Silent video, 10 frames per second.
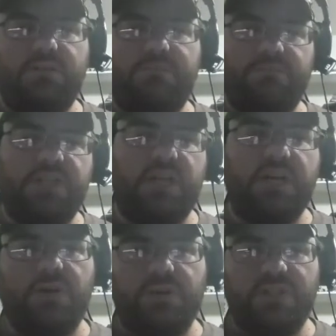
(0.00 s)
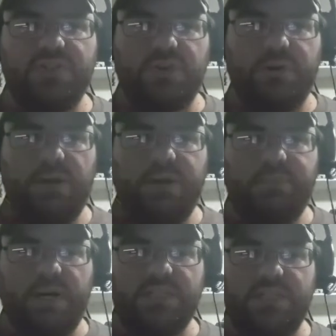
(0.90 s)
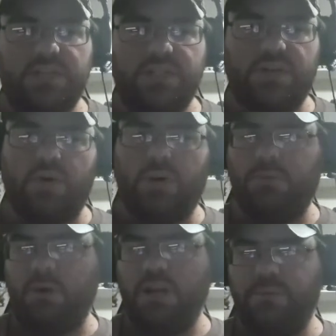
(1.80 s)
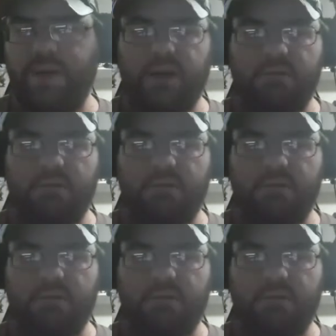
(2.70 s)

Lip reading: was going to go and destroy one of your monsters or one of your back